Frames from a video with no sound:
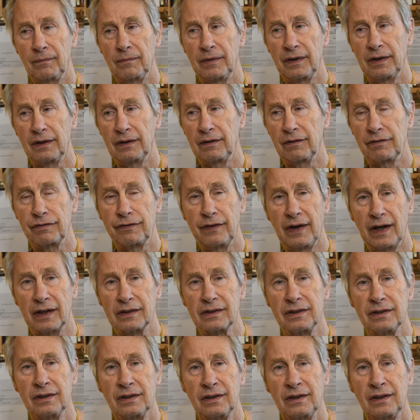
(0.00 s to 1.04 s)
In
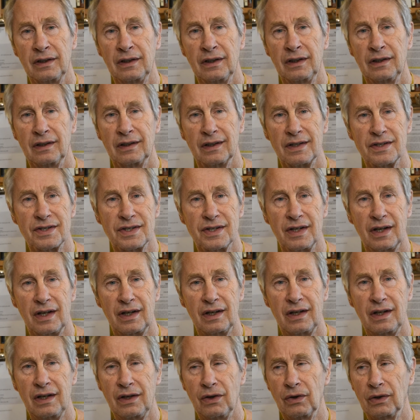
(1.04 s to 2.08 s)
effect, they say
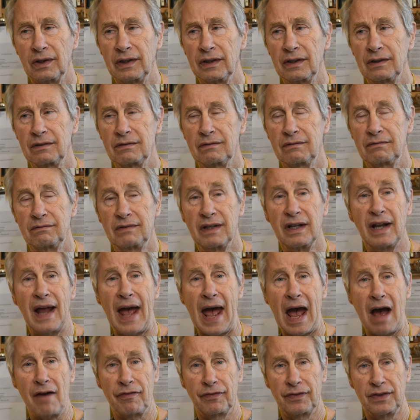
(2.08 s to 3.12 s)
he only did
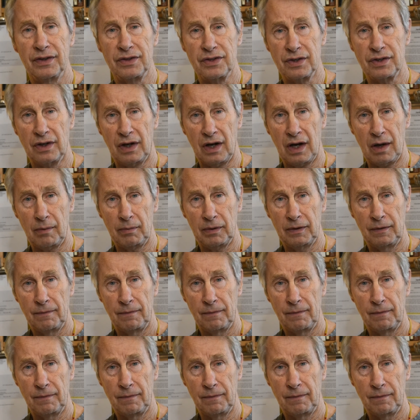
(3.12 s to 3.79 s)
half the job.